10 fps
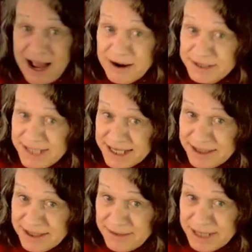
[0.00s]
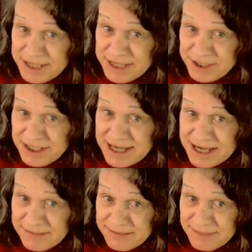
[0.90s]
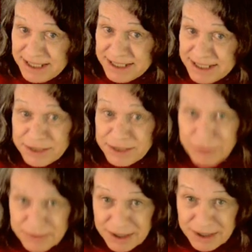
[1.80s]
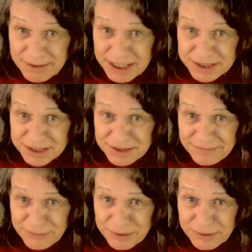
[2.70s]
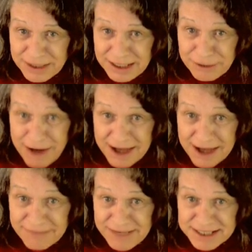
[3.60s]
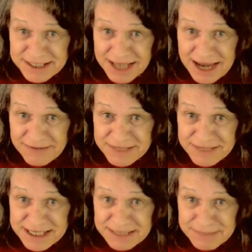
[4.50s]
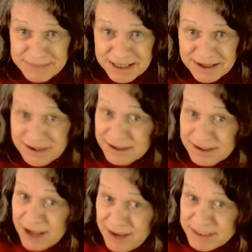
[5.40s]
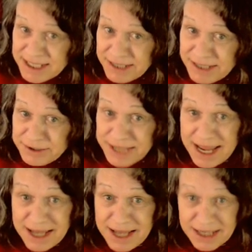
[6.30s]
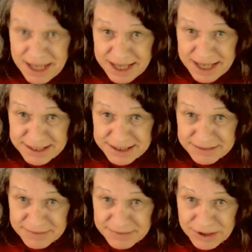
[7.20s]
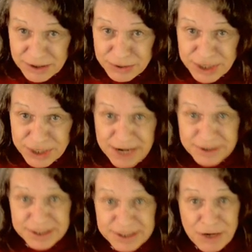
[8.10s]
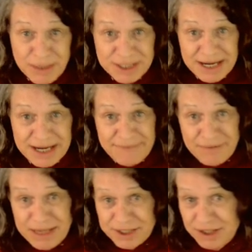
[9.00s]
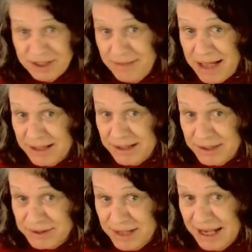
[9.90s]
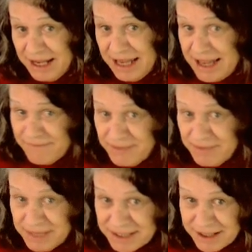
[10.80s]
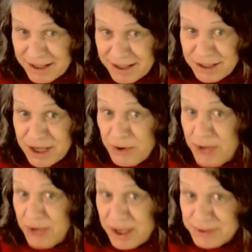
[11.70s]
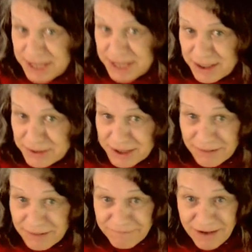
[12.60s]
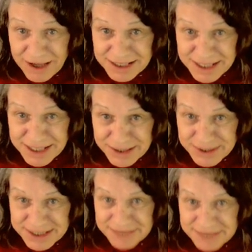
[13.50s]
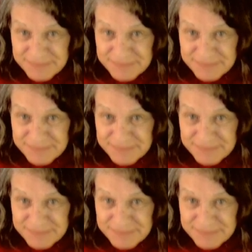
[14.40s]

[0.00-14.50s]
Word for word: Our second nomination today is a group nomination for the crack investigative team, commentators, and guests who shared so much information about those infamous no-go zones on Fox News.